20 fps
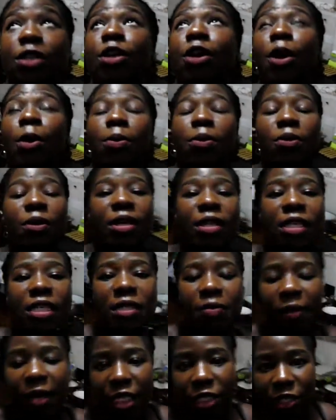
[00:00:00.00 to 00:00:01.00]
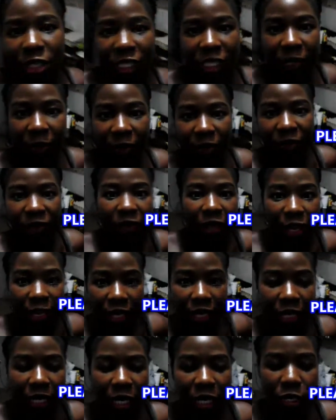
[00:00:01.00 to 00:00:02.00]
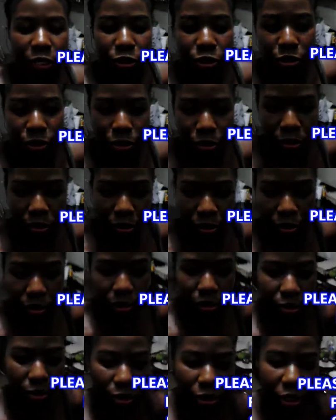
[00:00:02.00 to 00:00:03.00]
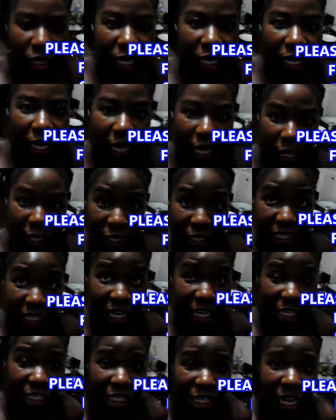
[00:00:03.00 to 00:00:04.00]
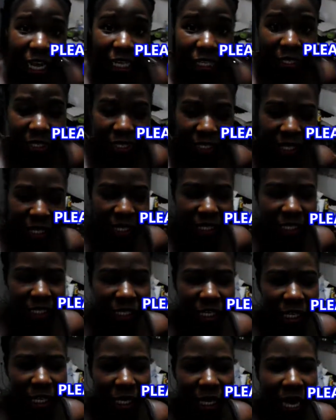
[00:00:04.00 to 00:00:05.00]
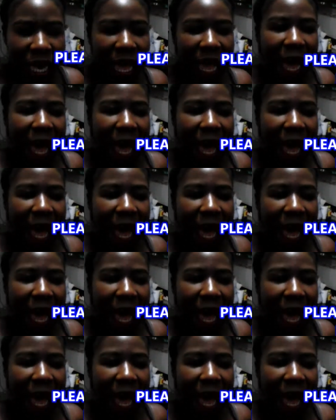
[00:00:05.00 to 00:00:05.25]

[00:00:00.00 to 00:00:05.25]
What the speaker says: to incorporate this mentorship thing into the International Association,